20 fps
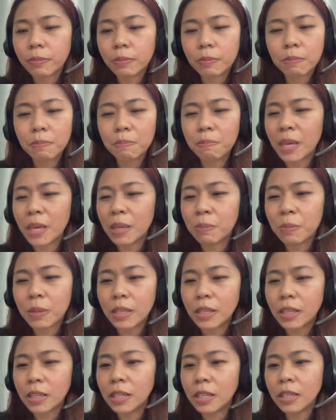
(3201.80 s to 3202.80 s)

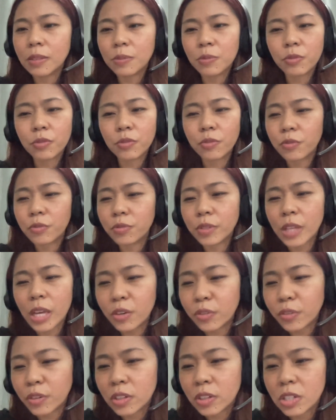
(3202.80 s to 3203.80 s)
maybe
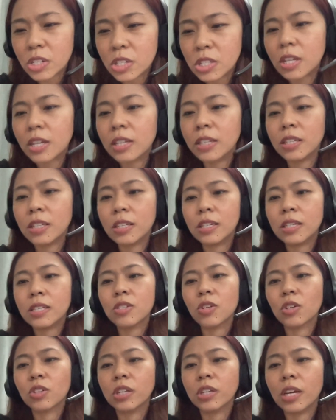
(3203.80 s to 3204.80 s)
take further
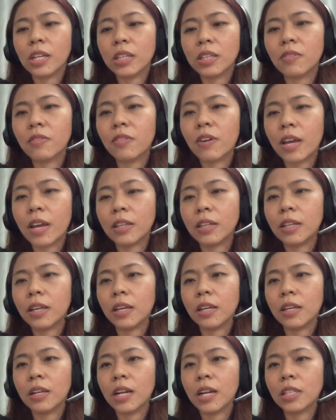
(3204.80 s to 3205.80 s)
studies on creative
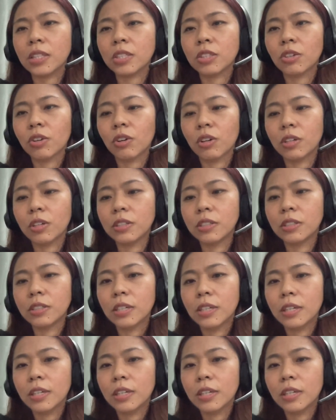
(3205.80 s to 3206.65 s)
writing later on.